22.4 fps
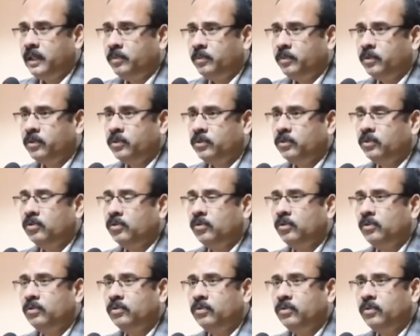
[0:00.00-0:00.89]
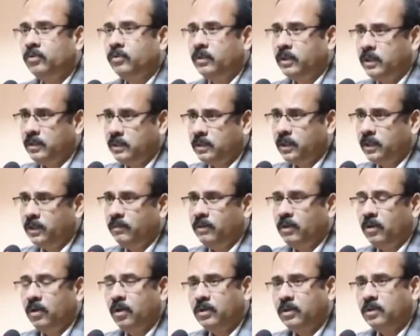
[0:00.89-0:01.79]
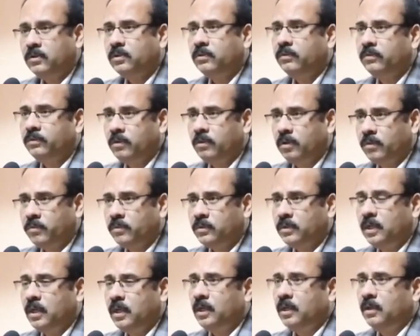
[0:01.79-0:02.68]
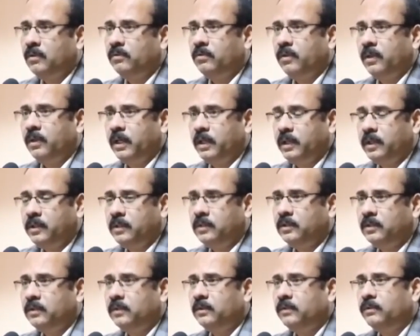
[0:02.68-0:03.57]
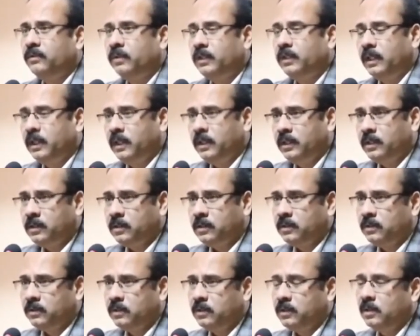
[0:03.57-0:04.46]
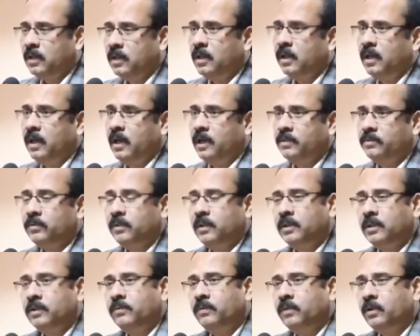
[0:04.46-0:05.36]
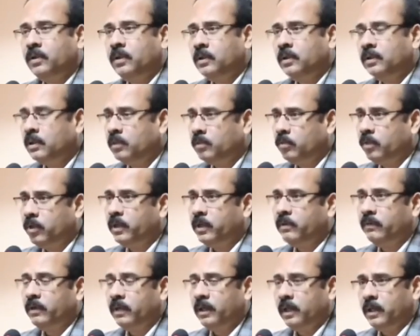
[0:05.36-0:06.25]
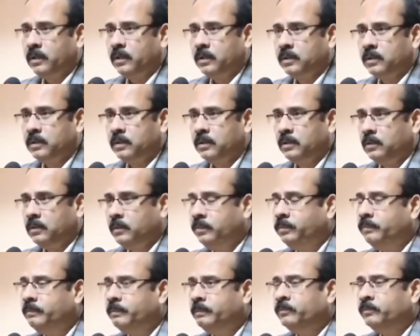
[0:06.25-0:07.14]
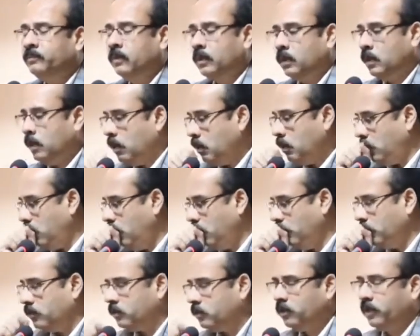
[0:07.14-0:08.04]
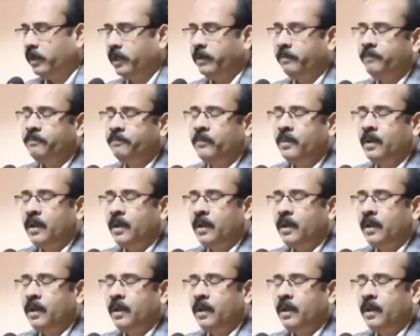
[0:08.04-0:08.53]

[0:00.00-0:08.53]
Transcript: that process also we received lots of forms for additions, for deletions, as well as for modifications. Sorry.